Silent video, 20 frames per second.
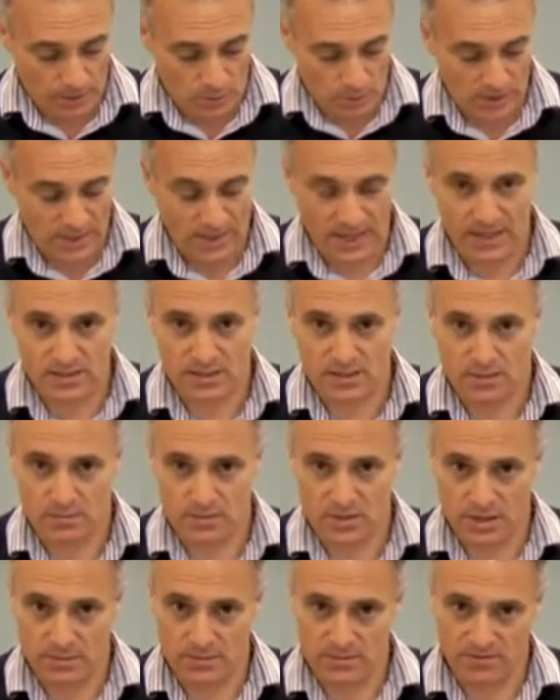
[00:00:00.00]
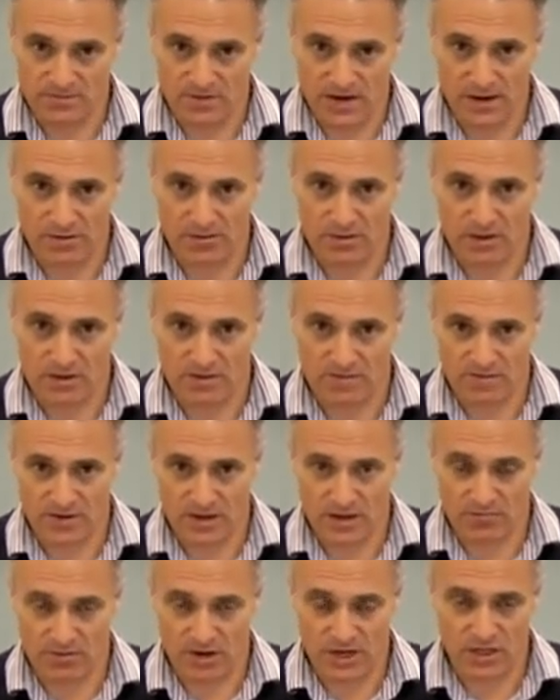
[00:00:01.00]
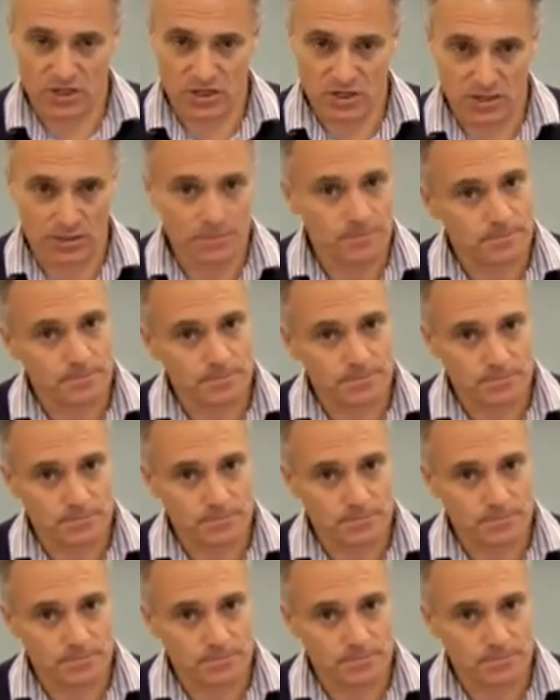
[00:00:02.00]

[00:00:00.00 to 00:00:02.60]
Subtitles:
we can sometimes vary the configuration